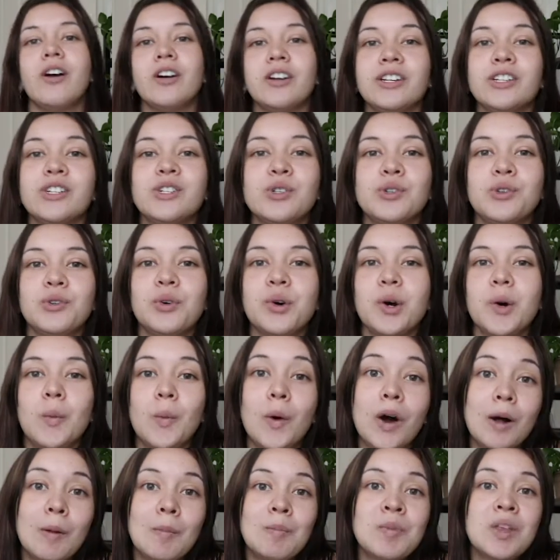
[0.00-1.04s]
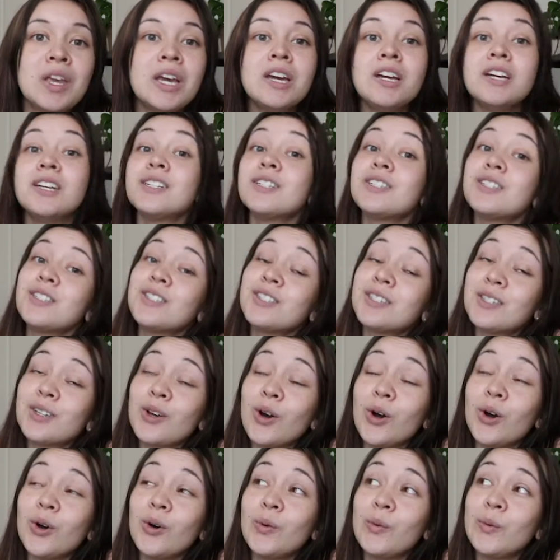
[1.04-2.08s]
onto a wall.
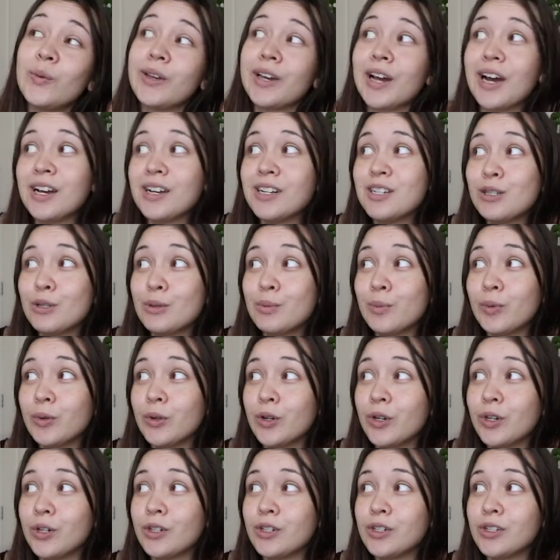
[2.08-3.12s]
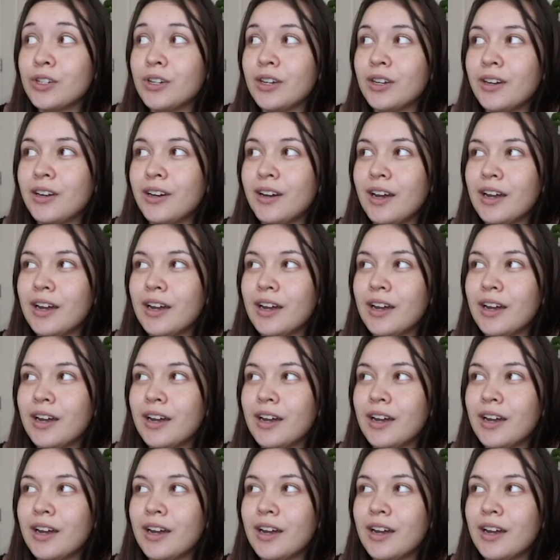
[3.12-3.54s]
So we kind of splurged.